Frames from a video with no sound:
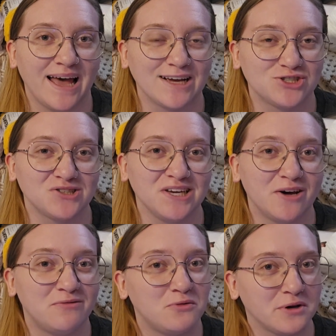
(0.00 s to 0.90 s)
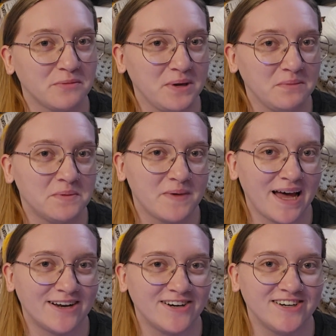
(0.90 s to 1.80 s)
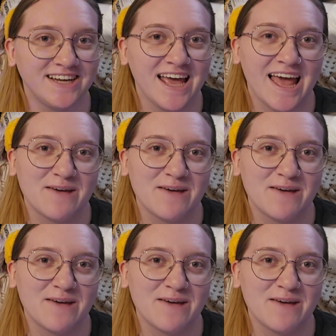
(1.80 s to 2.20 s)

actually a fourth Peep pattern,